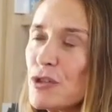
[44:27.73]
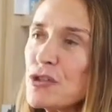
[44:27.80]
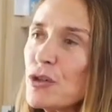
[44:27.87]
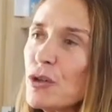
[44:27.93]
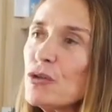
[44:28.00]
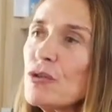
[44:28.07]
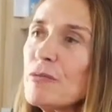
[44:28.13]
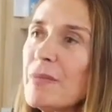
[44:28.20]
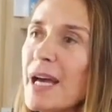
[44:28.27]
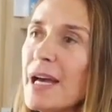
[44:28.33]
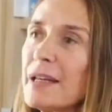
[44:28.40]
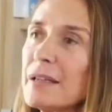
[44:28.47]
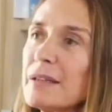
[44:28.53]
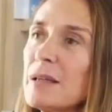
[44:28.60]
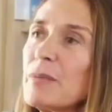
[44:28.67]
It was so
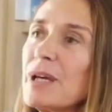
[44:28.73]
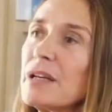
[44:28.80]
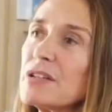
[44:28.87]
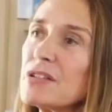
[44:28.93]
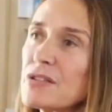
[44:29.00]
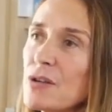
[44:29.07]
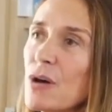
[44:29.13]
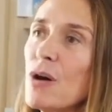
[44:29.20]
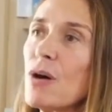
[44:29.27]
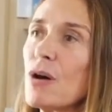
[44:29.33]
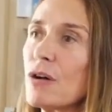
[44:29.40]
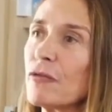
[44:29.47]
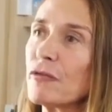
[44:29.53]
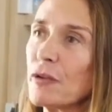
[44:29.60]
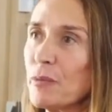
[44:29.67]
dramatic, they made a
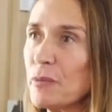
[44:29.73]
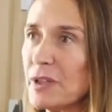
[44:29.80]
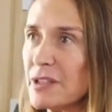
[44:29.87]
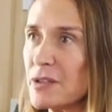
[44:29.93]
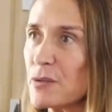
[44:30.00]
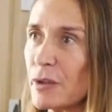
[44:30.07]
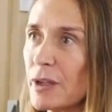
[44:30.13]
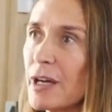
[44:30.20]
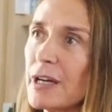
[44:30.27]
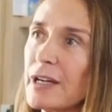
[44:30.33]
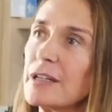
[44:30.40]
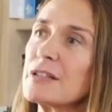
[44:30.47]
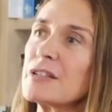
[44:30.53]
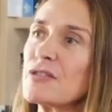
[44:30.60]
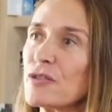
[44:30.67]
song from these
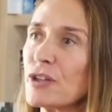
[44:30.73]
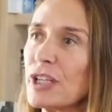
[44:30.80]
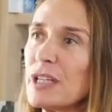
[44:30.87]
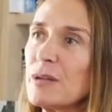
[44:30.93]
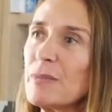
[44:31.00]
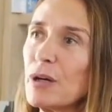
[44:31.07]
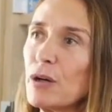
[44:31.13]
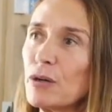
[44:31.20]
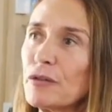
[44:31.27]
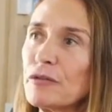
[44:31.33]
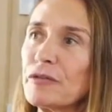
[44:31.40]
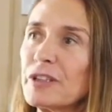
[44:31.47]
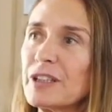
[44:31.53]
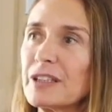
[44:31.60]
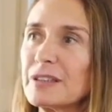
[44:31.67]
lines, Qui m'a
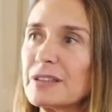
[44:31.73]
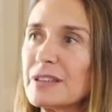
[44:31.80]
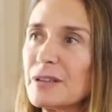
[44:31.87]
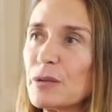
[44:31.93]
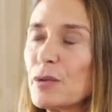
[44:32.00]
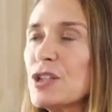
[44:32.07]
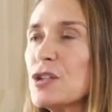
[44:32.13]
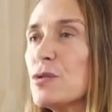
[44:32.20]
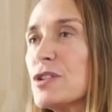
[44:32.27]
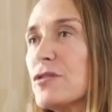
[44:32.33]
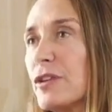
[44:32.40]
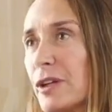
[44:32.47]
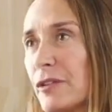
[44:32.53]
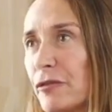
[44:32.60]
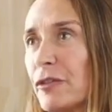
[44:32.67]
enlevé, which
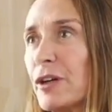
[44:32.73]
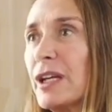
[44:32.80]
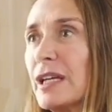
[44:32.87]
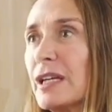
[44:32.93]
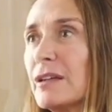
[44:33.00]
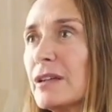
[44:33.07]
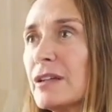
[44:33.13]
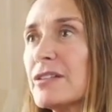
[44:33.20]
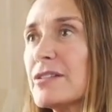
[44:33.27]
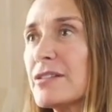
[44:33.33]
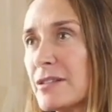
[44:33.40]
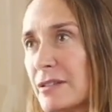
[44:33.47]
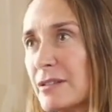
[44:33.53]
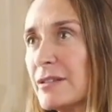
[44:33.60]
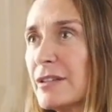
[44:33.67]
was very funny,
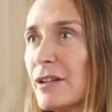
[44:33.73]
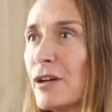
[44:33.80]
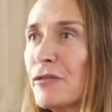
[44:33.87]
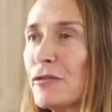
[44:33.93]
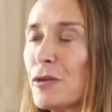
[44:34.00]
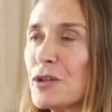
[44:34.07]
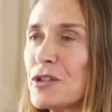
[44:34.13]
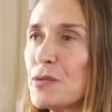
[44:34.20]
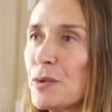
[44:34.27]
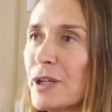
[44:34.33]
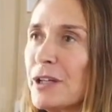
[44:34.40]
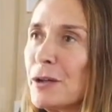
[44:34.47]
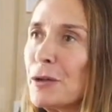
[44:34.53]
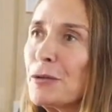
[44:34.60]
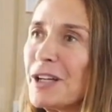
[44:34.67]
because, of course,
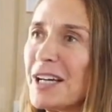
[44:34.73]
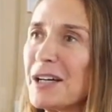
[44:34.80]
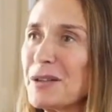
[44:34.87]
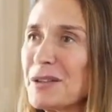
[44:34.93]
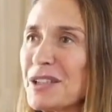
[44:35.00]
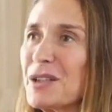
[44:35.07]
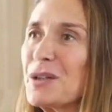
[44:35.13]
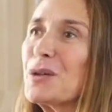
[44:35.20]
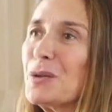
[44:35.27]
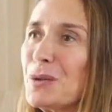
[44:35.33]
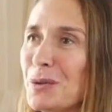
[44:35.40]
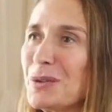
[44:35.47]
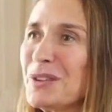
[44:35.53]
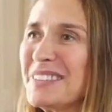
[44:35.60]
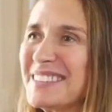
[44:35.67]
we know now
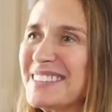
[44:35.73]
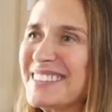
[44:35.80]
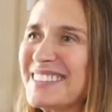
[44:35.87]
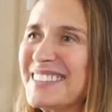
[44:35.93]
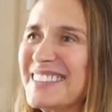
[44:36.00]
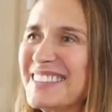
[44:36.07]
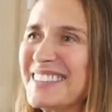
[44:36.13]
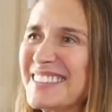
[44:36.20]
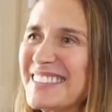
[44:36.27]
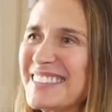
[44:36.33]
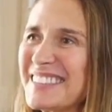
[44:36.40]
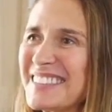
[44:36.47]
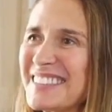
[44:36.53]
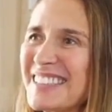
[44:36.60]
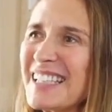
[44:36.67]
who
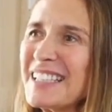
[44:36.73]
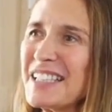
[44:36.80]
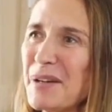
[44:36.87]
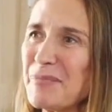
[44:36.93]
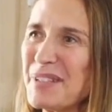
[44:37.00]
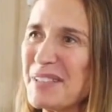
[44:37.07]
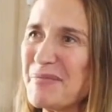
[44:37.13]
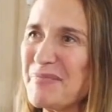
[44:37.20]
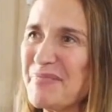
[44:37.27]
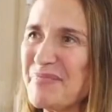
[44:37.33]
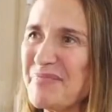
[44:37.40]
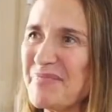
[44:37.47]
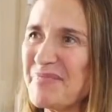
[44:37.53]
kidnapped him.